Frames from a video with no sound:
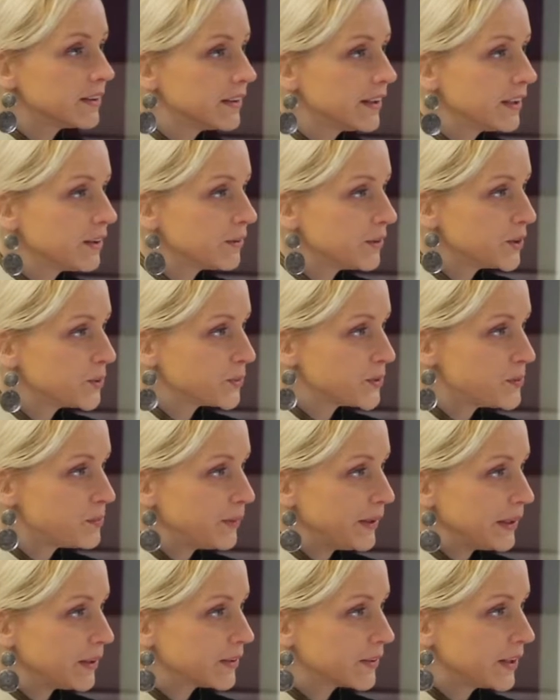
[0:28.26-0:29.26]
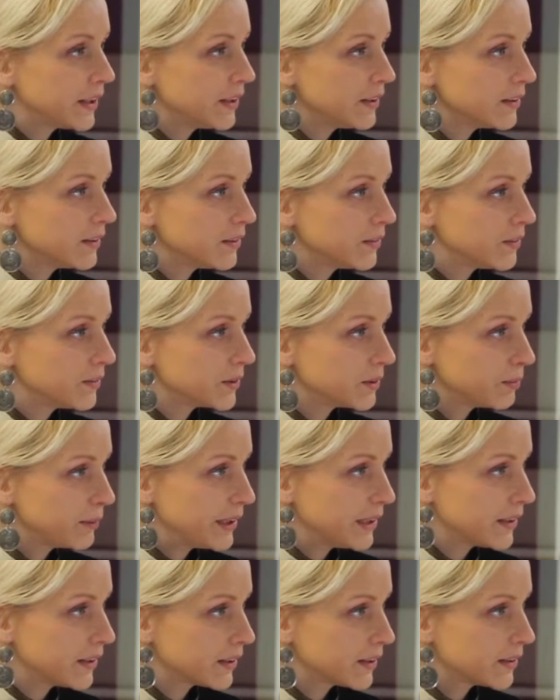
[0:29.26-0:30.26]
language we speak, right? We're
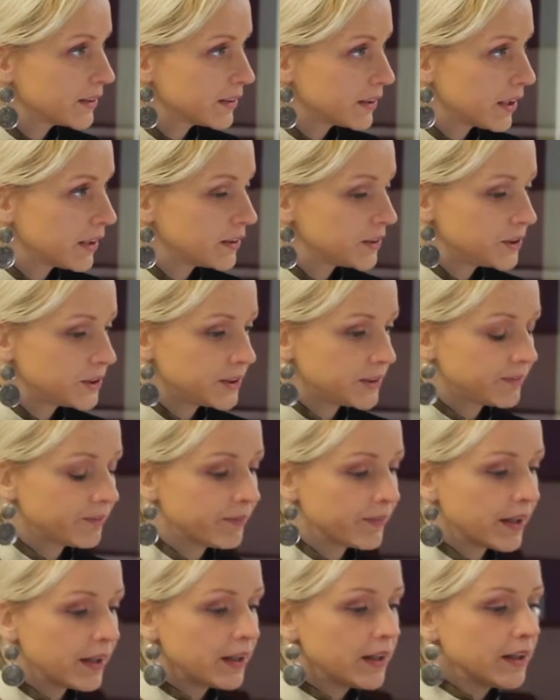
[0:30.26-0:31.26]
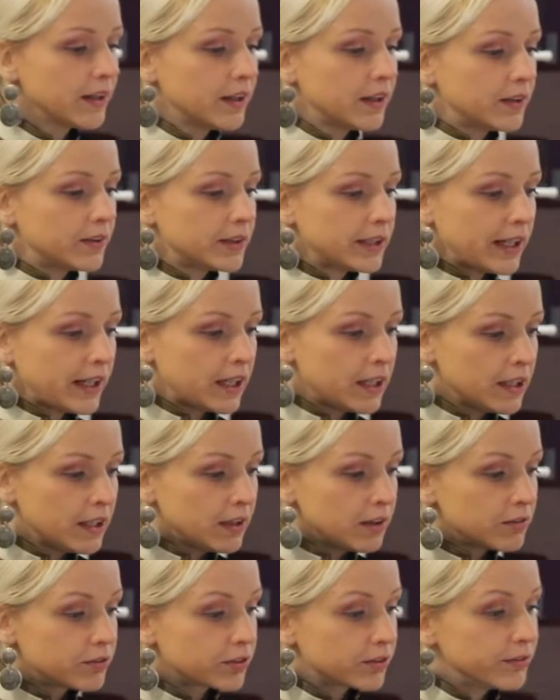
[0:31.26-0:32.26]
making an analogy. Okay,
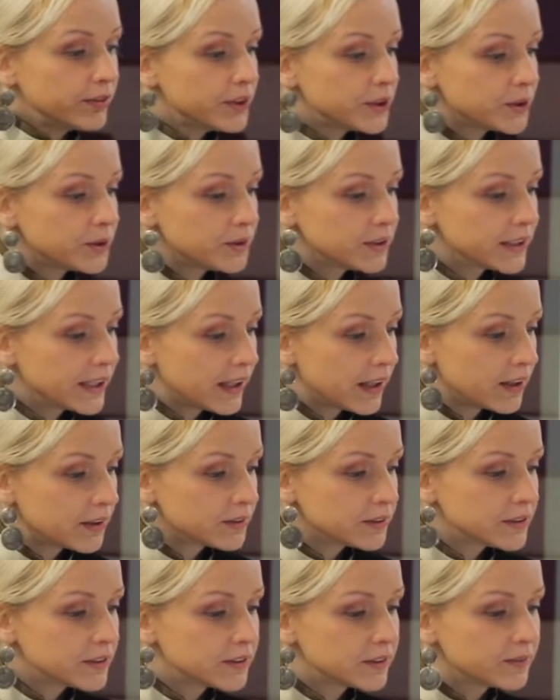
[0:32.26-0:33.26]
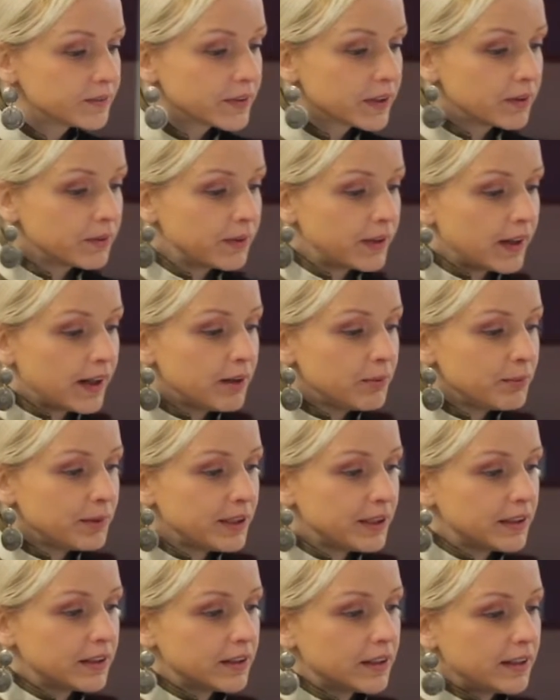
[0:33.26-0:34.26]
for visual nouns, what I
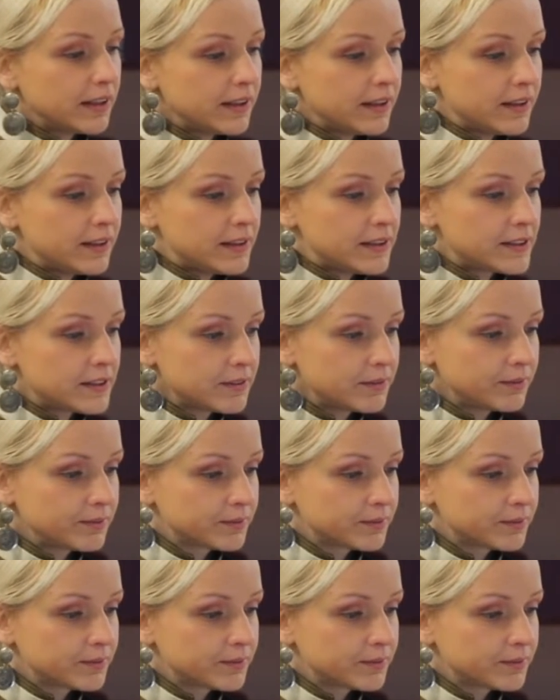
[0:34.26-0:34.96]
mean is